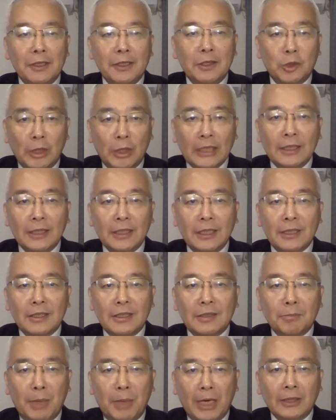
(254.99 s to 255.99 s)
the
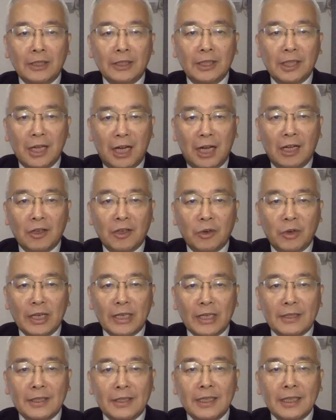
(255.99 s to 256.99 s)
20th Party
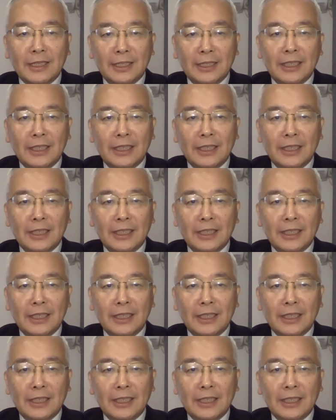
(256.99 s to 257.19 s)
Congress